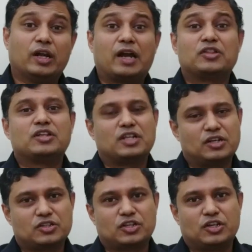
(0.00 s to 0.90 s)
at the
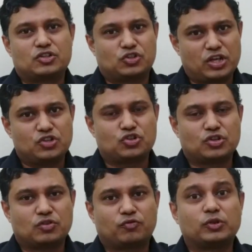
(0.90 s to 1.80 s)
tender stage
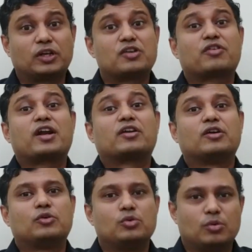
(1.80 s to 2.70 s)
for the contractor
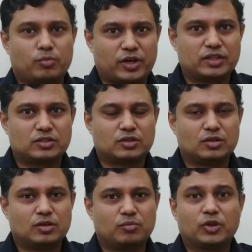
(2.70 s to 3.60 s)
to price,
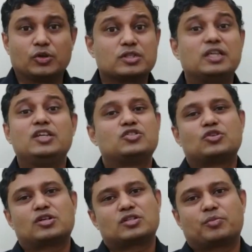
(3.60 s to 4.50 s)
because he is
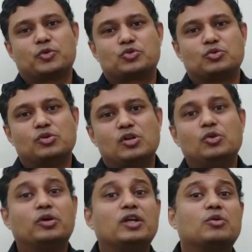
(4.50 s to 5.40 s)
not supposed to
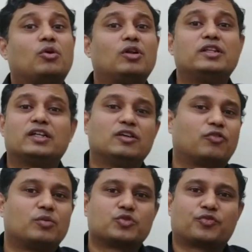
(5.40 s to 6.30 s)
look into all the other
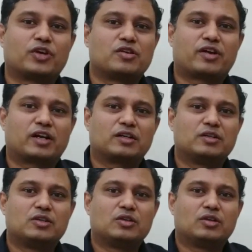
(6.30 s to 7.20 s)
forms of contract
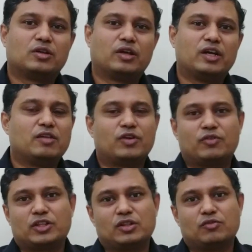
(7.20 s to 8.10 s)
anywhere
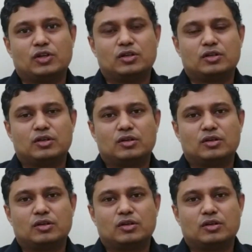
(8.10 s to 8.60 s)
within the world.